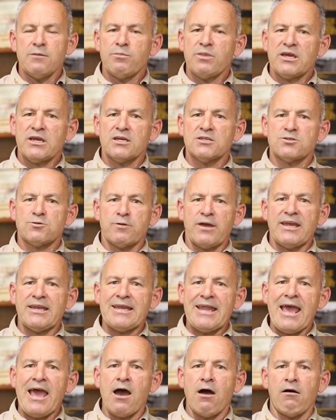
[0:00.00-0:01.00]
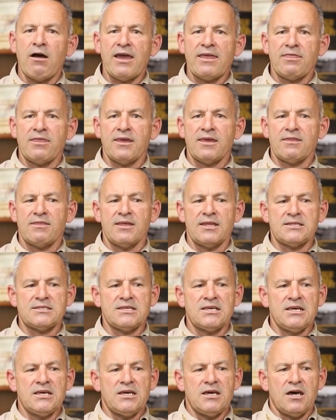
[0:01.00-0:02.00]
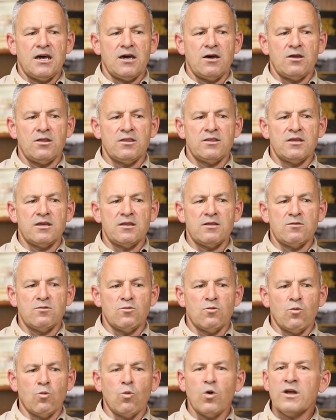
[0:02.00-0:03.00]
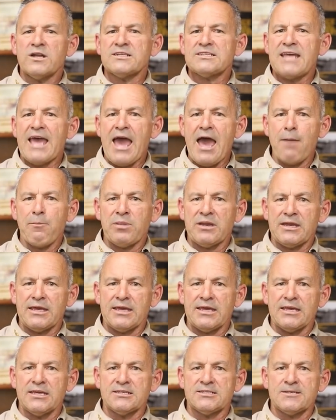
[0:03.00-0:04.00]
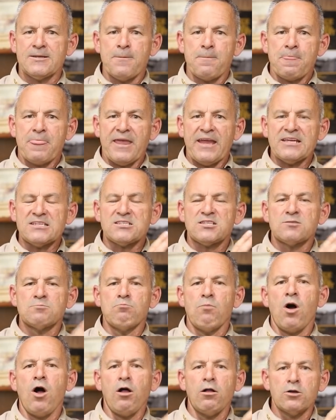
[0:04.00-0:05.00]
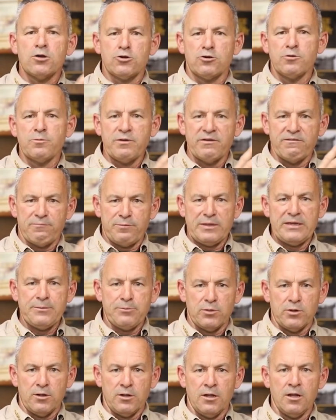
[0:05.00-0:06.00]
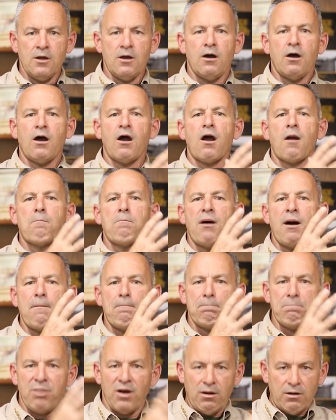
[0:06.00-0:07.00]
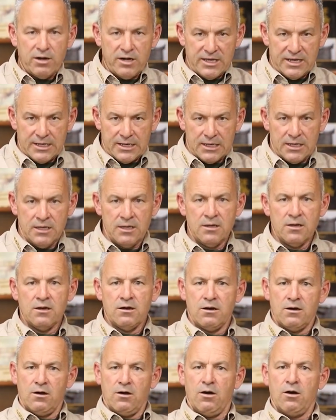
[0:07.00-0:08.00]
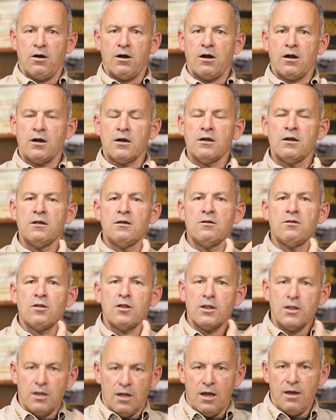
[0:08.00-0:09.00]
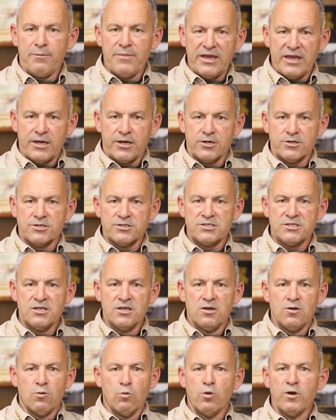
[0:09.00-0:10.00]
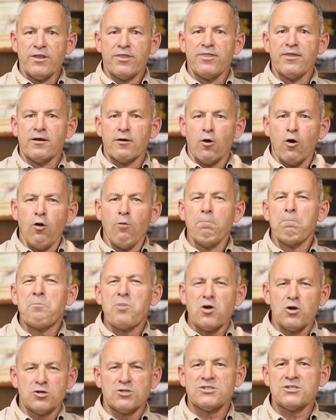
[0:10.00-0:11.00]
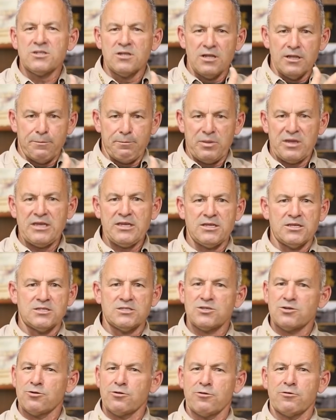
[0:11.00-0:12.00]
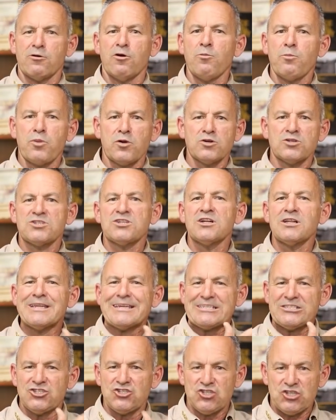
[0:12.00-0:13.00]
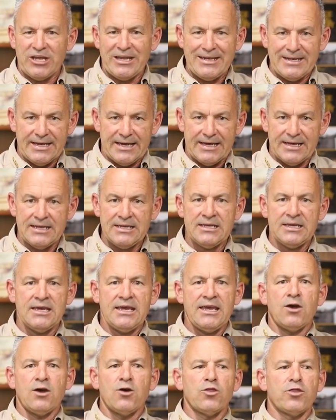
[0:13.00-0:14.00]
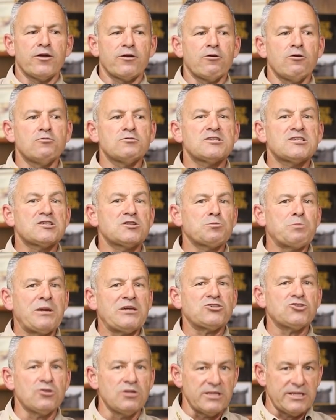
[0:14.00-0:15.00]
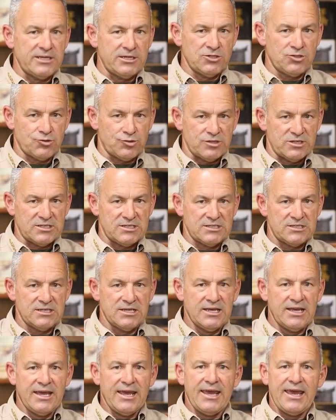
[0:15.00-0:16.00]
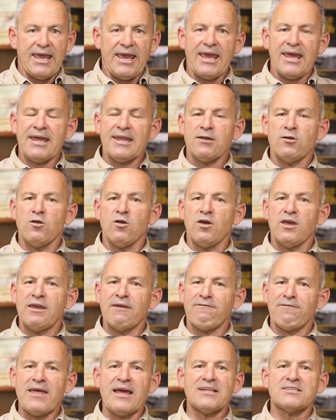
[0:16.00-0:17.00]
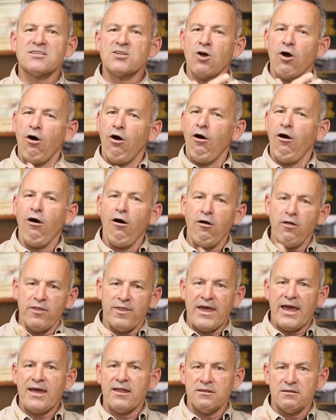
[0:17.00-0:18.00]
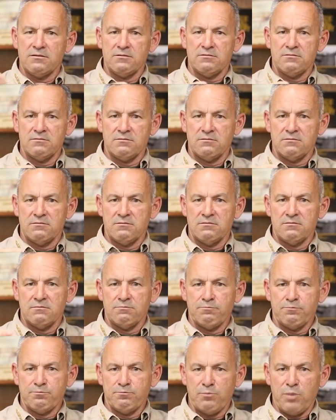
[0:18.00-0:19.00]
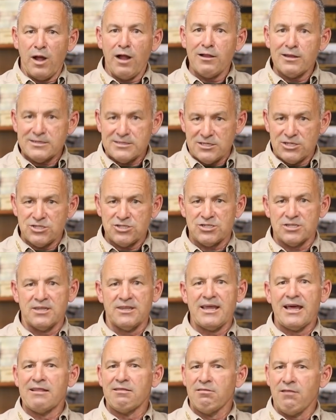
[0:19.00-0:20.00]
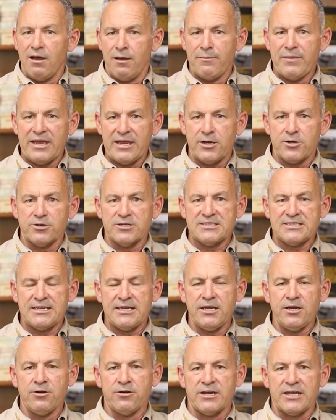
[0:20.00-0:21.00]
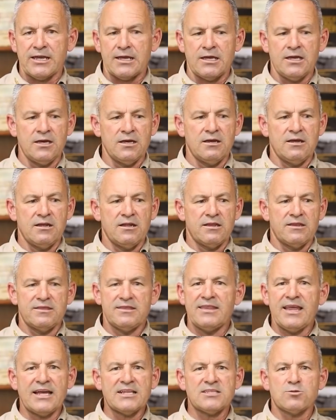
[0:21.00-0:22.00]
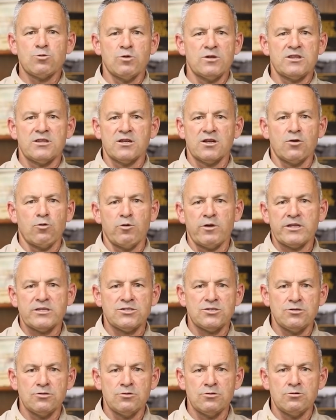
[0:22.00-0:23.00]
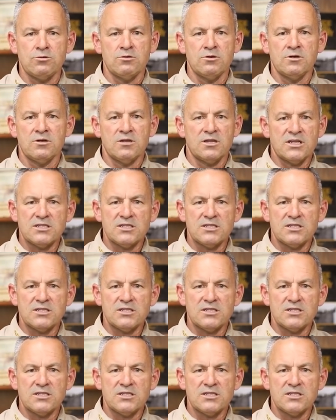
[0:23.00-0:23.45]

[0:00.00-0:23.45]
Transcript: Because right now, I think that that what is happening is a small group of people are bombarding our lawmakers with their own personal opinions or their own personal agenda, their own special interest. And if that's all that politician, that lawmaker is hearing, that's what they're going to